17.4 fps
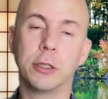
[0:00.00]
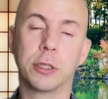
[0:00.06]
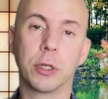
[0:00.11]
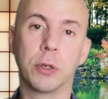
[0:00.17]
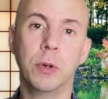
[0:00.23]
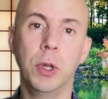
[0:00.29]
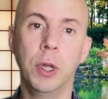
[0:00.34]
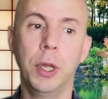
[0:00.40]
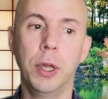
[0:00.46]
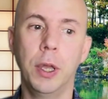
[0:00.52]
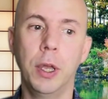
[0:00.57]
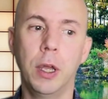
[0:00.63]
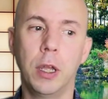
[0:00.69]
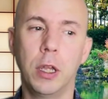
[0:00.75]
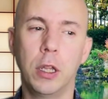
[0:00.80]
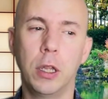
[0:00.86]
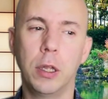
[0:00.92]
So
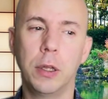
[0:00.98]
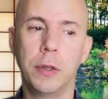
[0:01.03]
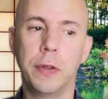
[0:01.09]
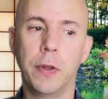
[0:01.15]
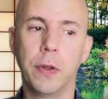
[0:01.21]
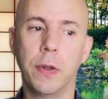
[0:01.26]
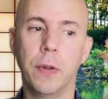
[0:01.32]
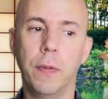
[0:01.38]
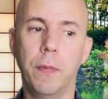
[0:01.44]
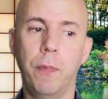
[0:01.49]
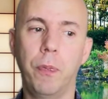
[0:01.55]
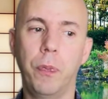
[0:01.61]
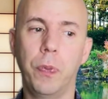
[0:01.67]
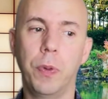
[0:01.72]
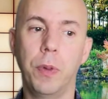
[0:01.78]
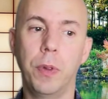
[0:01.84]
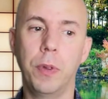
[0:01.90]
the
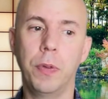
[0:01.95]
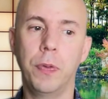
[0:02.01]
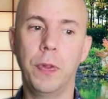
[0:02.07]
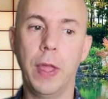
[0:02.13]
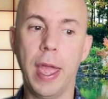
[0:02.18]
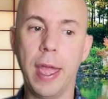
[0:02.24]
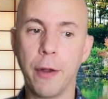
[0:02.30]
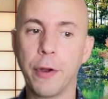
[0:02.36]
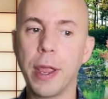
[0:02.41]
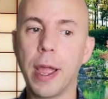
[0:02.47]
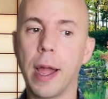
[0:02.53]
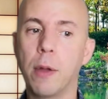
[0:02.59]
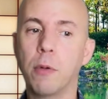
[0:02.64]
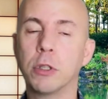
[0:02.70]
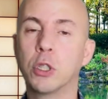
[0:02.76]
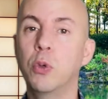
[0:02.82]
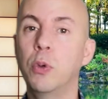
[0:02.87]
area I
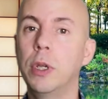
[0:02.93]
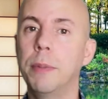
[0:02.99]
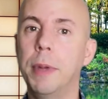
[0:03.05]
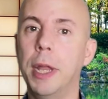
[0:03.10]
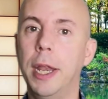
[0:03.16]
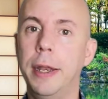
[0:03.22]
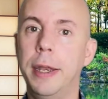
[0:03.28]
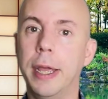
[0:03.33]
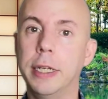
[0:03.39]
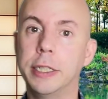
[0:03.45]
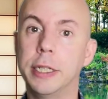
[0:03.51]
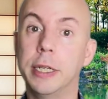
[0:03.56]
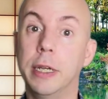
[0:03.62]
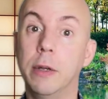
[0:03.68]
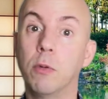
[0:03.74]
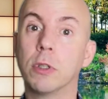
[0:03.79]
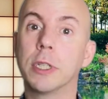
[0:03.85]
was doing the
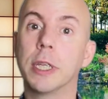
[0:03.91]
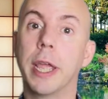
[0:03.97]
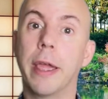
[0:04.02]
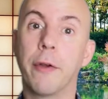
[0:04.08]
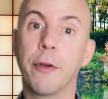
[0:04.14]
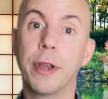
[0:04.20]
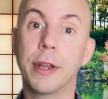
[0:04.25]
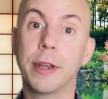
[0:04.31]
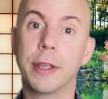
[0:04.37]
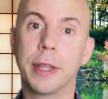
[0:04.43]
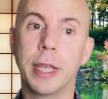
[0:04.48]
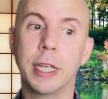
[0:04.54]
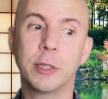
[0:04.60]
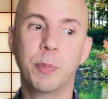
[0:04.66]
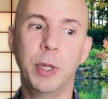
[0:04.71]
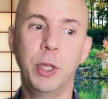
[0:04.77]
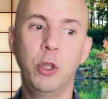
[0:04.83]
meditation in was an area that
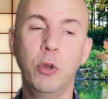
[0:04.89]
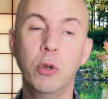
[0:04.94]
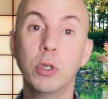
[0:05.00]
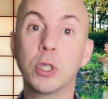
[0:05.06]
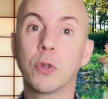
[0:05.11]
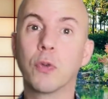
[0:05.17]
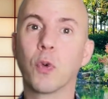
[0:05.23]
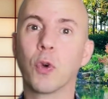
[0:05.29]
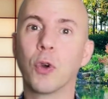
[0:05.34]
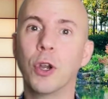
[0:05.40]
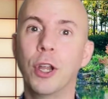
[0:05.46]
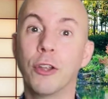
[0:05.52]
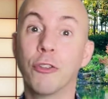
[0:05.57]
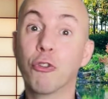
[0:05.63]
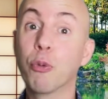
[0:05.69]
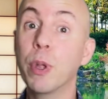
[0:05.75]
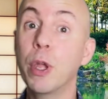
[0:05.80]
has been used for
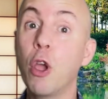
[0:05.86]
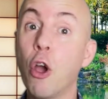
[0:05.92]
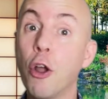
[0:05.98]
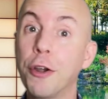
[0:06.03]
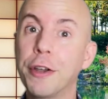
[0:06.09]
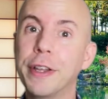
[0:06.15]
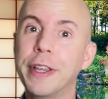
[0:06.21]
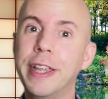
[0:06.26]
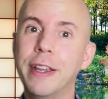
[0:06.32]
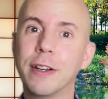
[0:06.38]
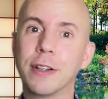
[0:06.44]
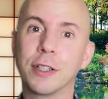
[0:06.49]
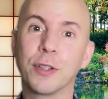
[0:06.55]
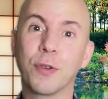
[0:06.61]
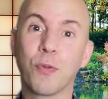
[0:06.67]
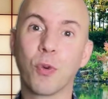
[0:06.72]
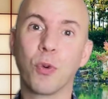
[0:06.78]
300
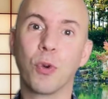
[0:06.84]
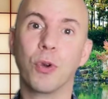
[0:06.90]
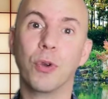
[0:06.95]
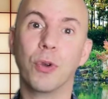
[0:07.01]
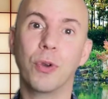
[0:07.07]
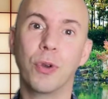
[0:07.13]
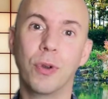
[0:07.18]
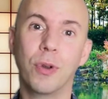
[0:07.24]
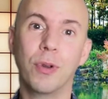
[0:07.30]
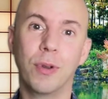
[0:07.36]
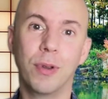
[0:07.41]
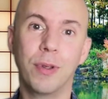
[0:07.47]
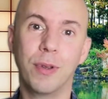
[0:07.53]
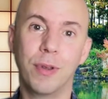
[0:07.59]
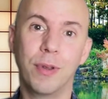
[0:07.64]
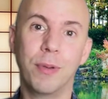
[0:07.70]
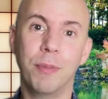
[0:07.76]
years for
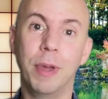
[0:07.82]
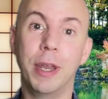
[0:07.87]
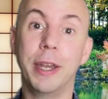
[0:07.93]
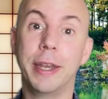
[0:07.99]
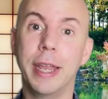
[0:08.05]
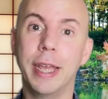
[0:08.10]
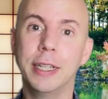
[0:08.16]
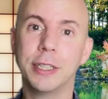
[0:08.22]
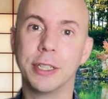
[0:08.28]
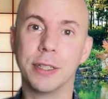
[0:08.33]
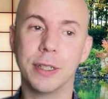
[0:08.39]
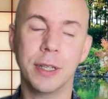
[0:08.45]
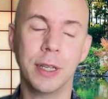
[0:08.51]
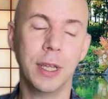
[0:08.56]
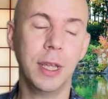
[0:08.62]
meditation.